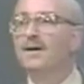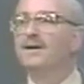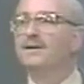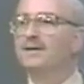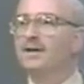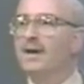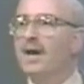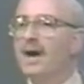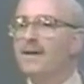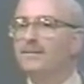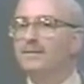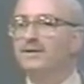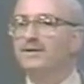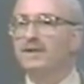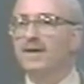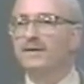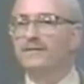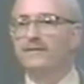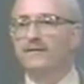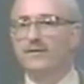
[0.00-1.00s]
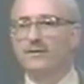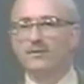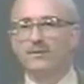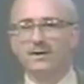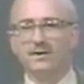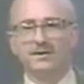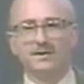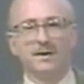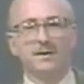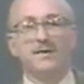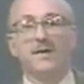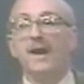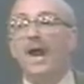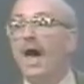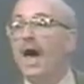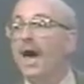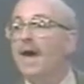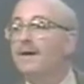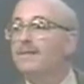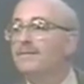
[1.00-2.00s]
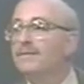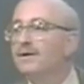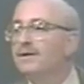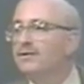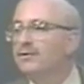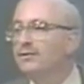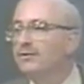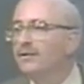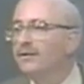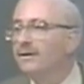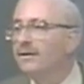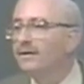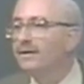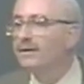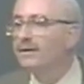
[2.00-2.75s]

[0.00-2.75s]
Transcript: to compensate for the risk that I'm enduring?